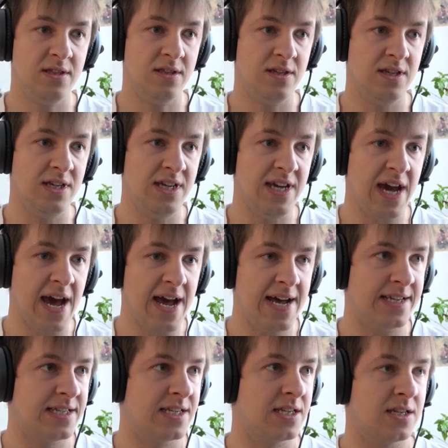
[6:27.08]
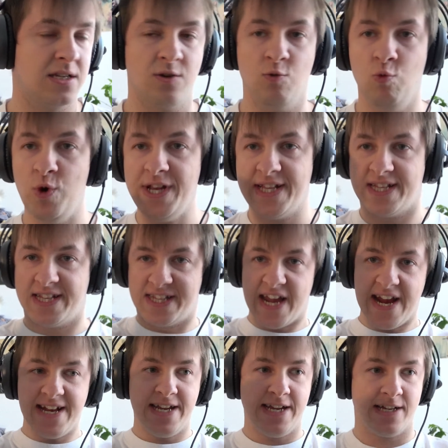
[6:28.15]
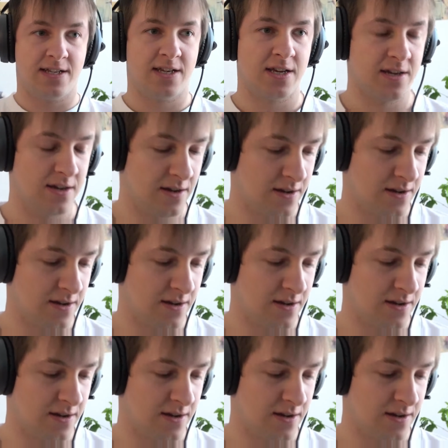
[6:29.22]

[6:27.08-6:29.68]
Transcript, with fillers: Yes! We did it!